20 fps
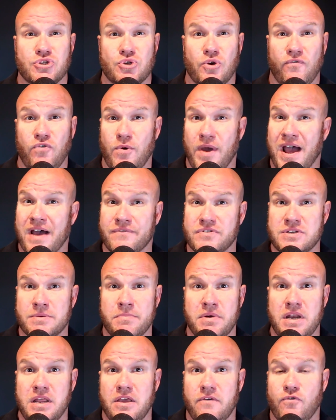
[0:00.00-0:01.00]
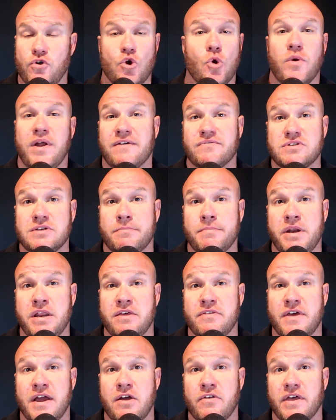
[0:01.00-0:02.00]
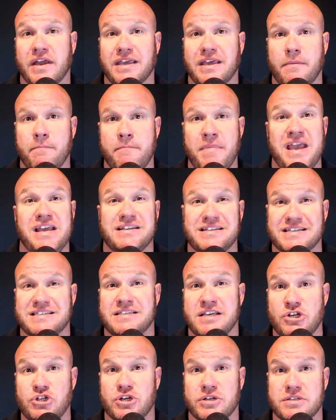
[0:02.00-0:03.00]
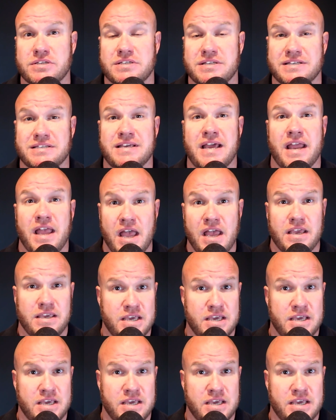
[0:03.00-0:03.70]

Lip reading: So if you don't have somebody there that can make decisions to say,